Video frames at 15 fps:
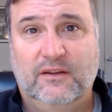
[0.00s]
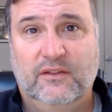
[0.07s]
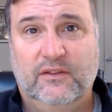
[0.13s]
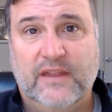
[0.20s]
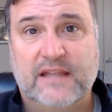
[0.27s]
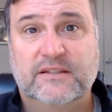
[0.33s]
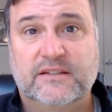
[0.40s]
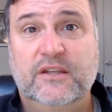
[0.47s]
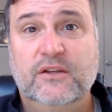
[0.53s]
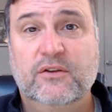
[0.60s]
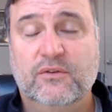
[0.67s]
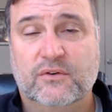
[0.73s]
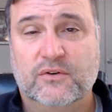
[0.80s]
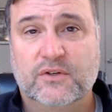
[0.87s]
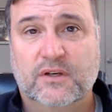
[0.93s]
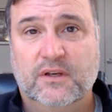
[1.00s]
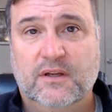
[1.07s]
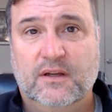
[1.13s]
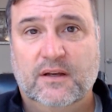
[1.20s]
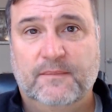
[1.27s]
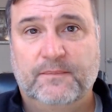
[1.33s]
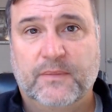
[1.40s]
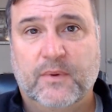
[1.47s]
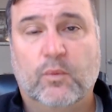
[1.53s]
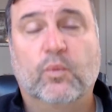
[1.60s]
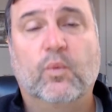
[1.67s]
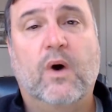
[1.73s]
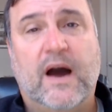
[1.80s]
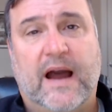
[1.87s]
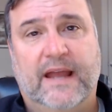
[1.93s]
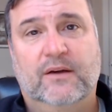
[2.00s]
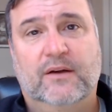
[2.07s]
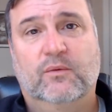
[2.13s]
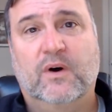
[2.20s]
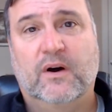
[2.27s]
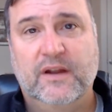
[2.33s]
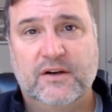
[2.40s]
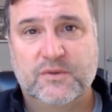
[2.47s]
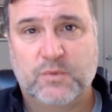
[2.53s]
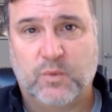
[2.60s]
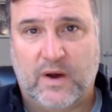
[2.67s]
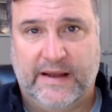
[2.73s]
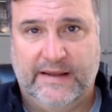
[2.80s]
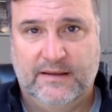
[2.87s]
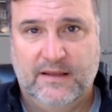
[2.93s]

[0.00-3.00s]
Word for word: That's huge. Why? Well, here's why.